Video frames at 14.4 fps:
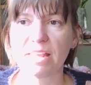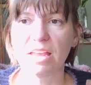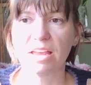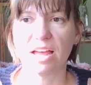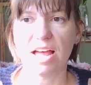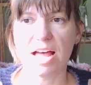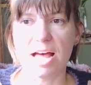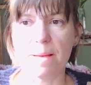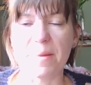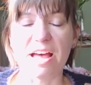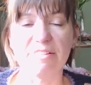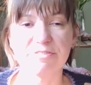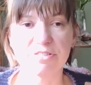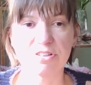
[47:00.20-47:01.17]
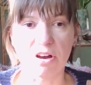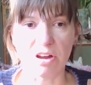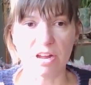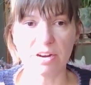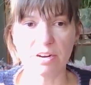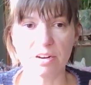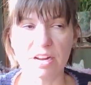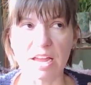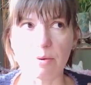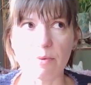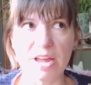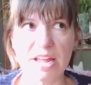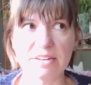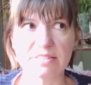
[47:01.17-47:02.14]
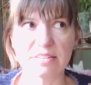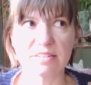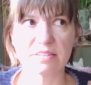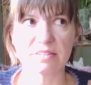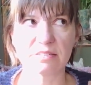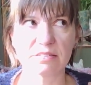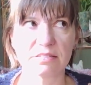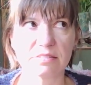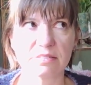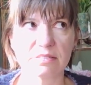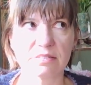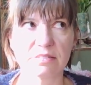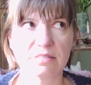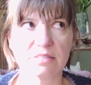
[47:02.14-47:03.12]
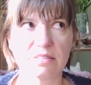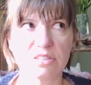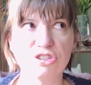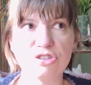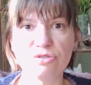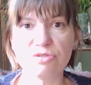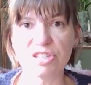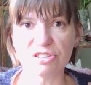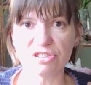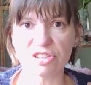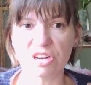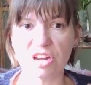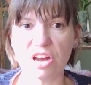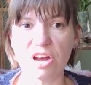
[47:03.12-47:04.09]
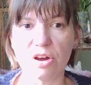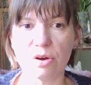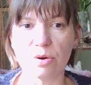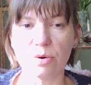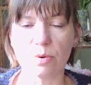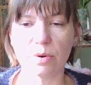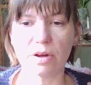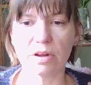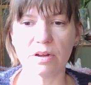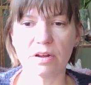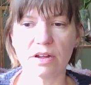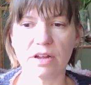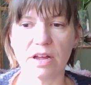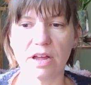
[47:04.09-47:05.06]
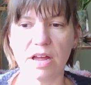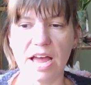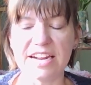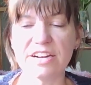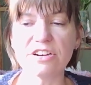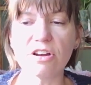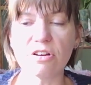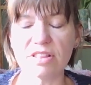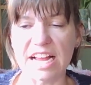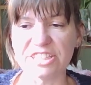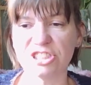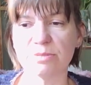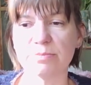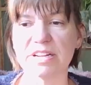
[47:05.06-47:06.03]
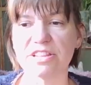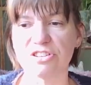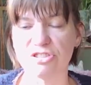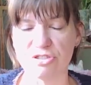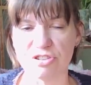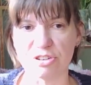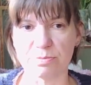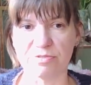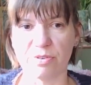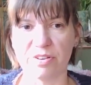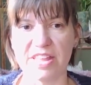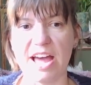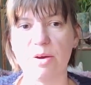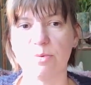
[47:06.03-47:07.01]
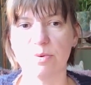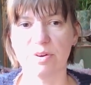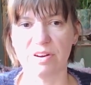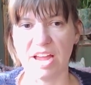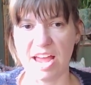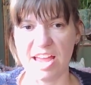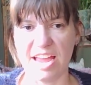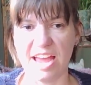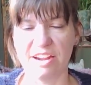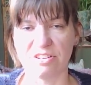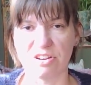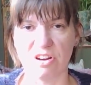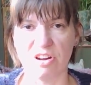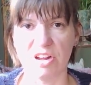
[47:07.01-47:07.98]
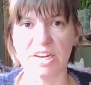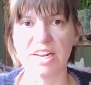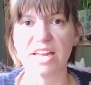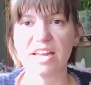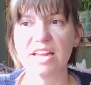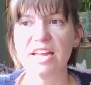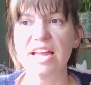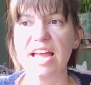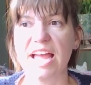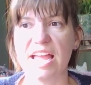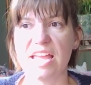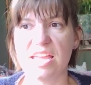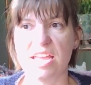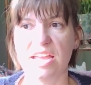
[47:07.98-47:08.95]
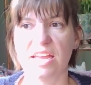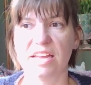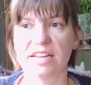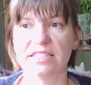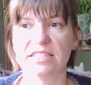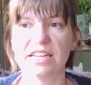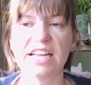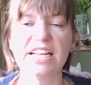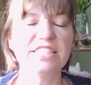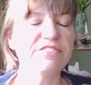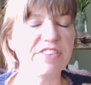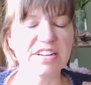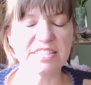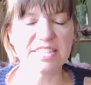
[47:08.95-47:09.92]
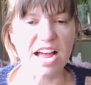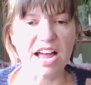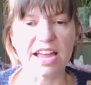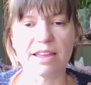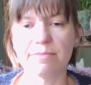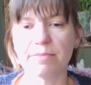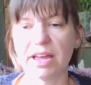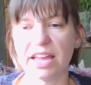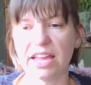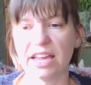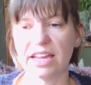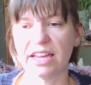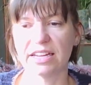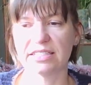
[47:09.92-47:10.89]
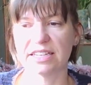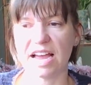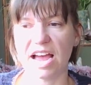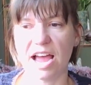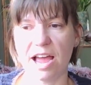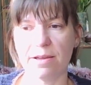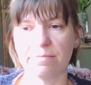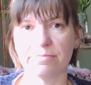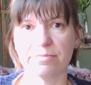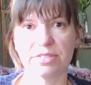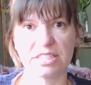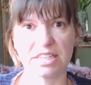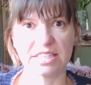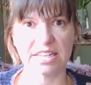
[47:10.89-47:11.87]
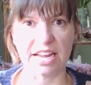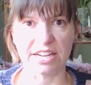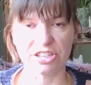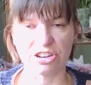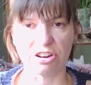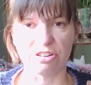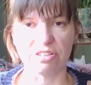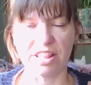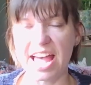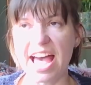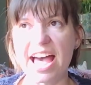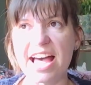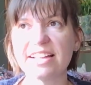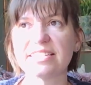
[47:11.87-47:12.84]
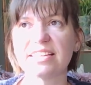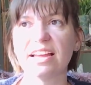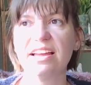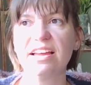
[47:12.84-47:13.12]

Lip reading: I went 2 years ago. I didn't go last year, but the 2 years before that I had gone, and it's a fun time, and I'm excited to go to that.